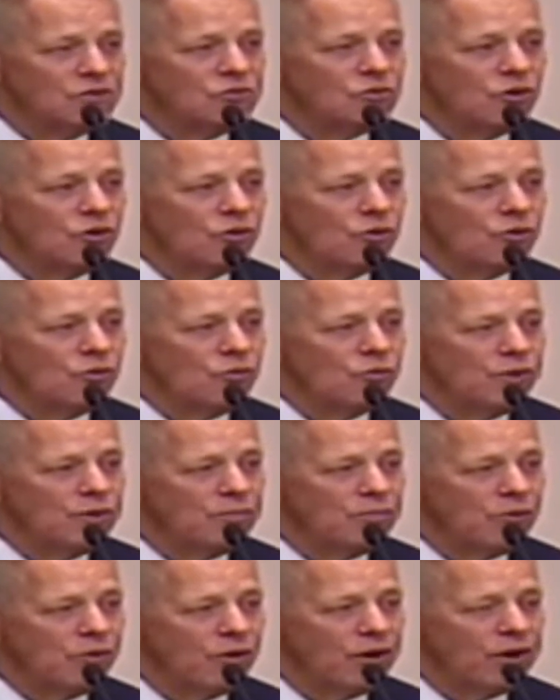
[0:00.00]
So
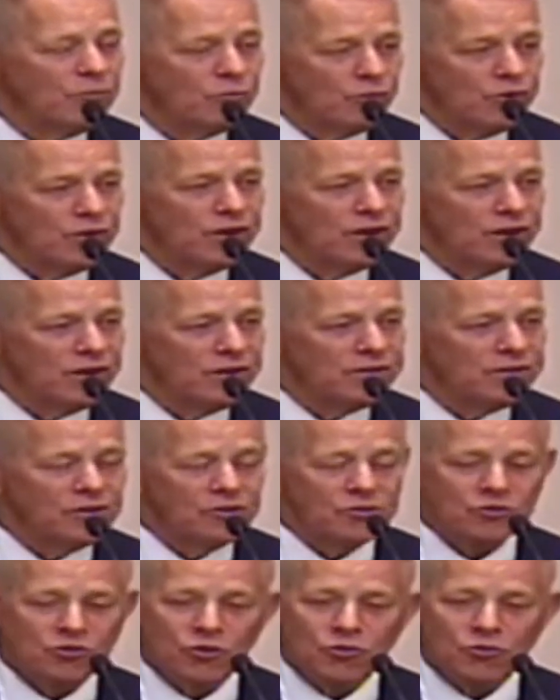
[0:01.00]
we prayed. We're kneeling
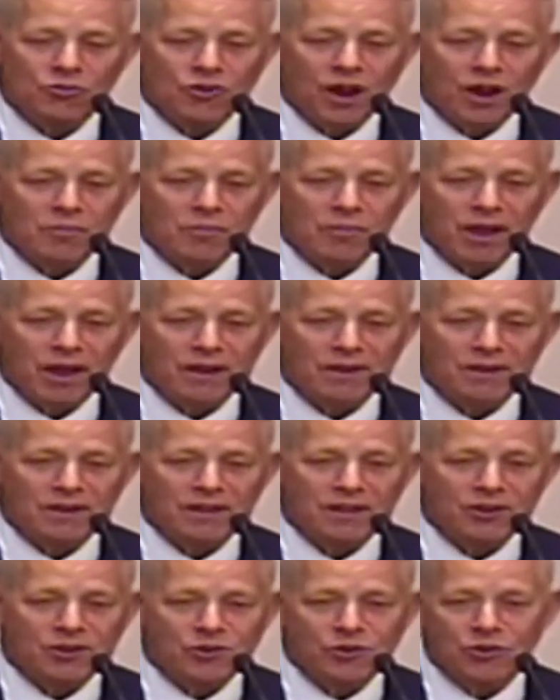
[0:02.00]
there. Joe's got a bad
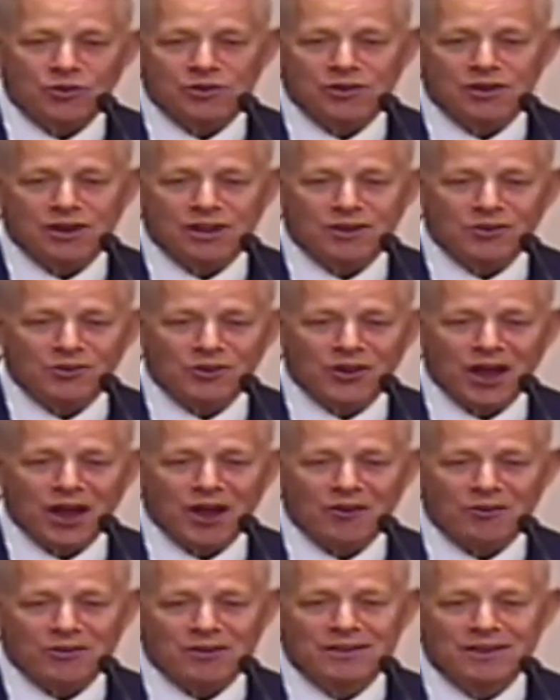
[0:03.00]
knee. He couldn't kneel
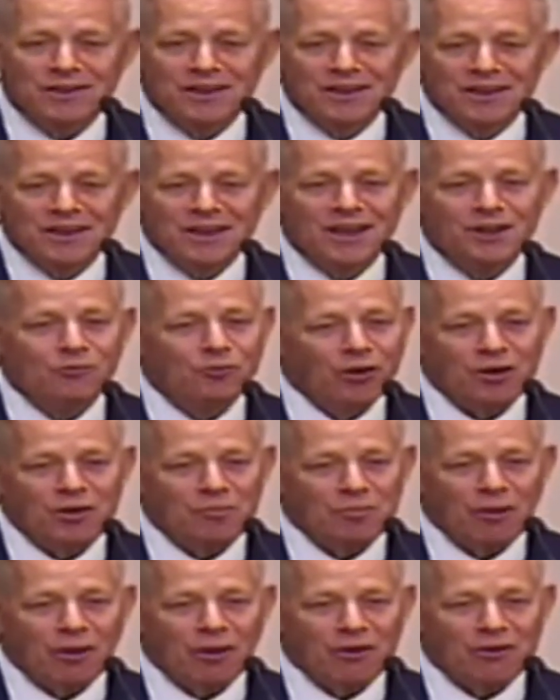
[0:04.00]
down. He wanted
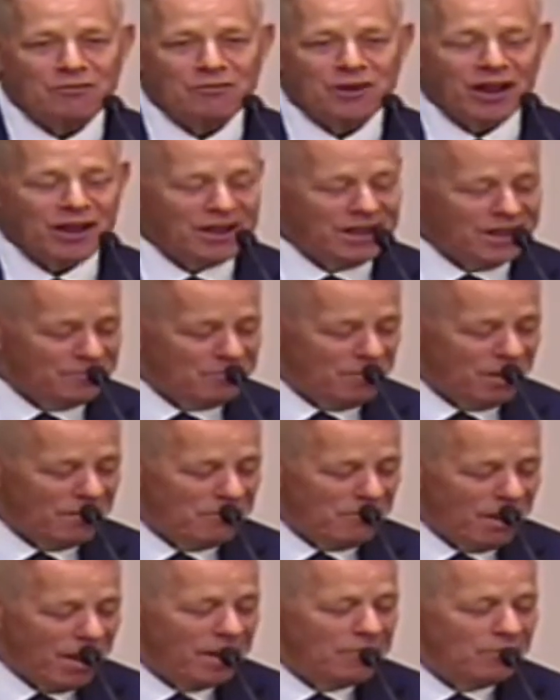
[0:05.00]
a part of it. I had my
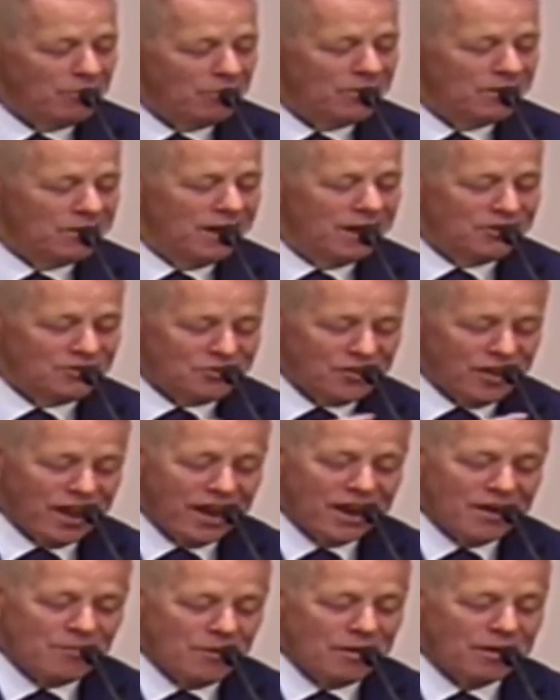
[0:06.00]
Bible. He had his
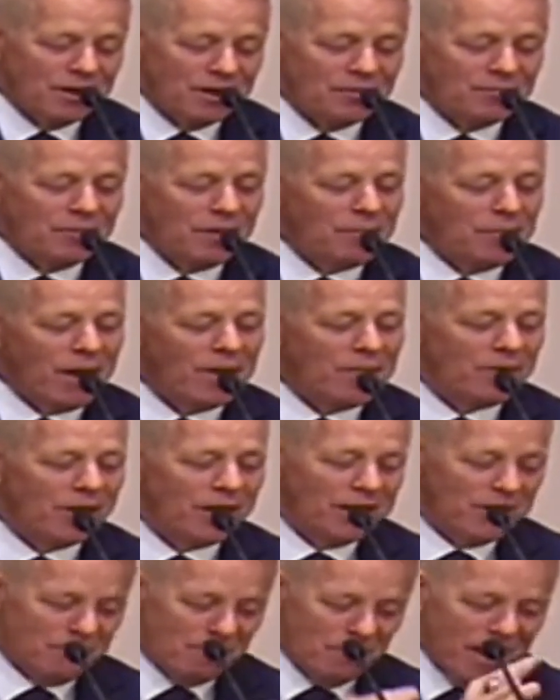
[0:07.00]
hand on my Bible.
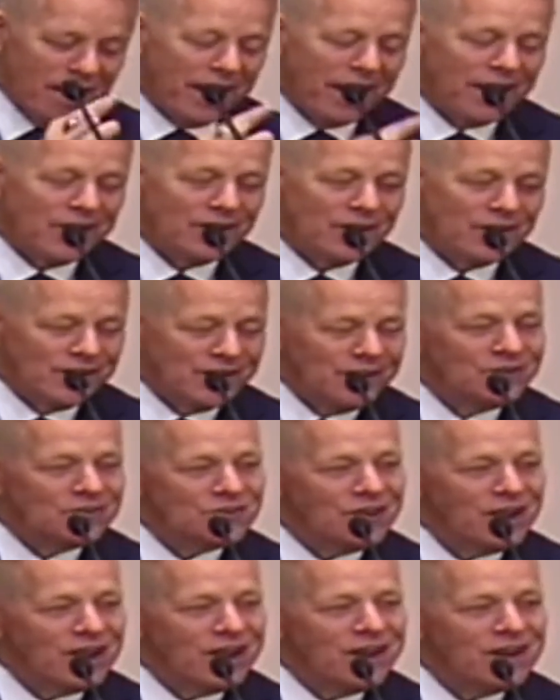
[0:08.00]
I had my hand on
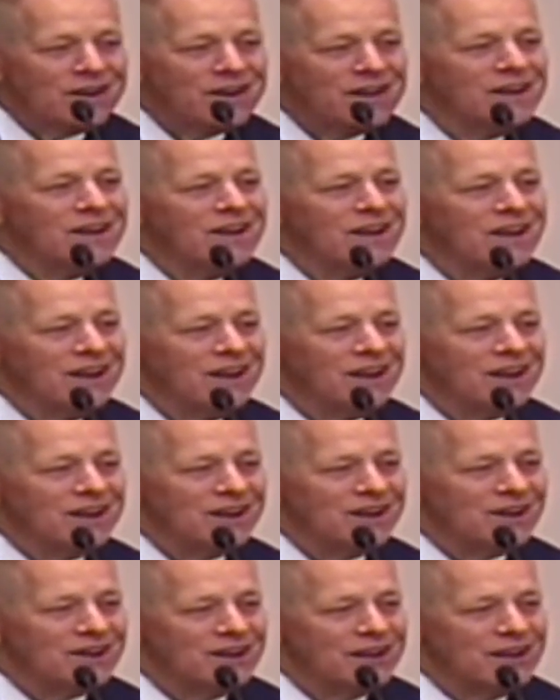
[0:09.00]
his hand.
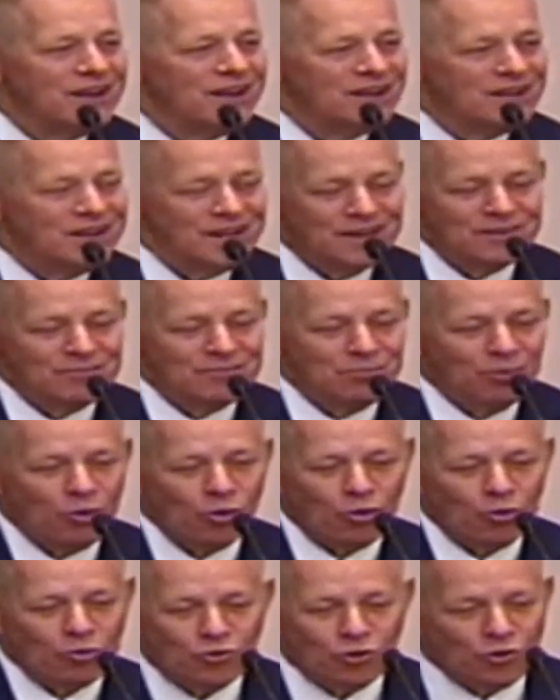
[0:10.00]
And
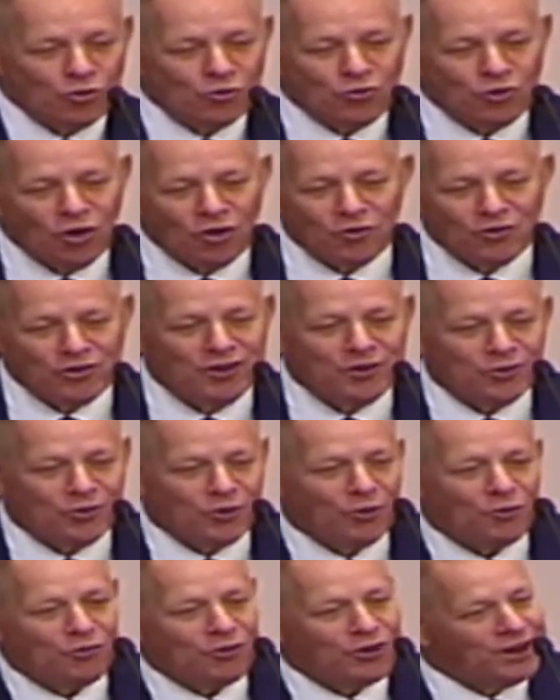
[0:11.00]
poor old Joe's all kneeled
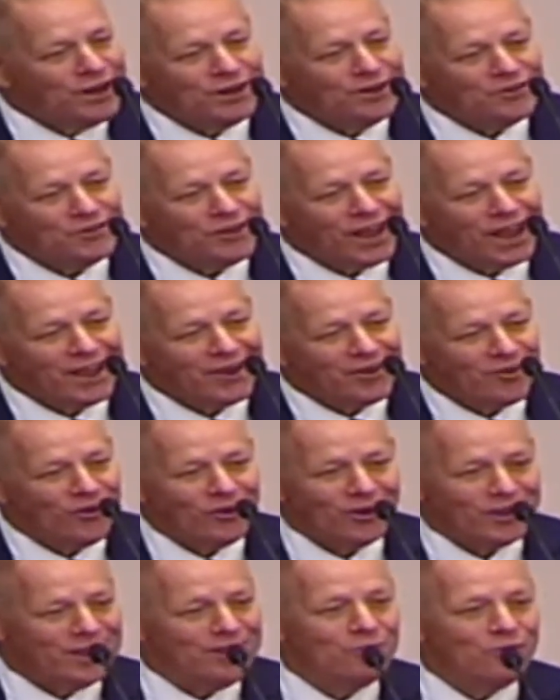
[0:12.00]
over, getting his hand
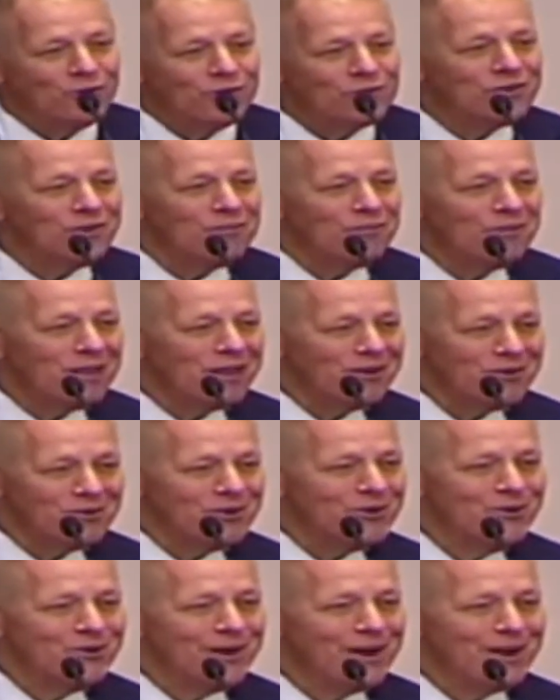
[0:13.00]
on it. He wants some of that
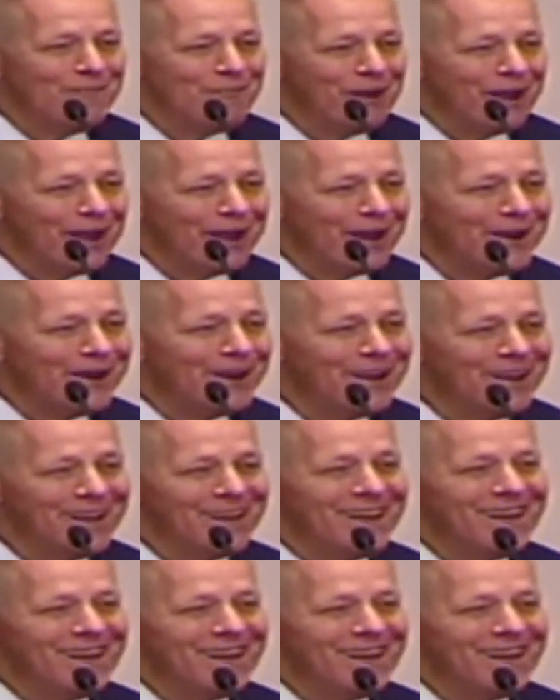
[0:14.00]
too. Amen.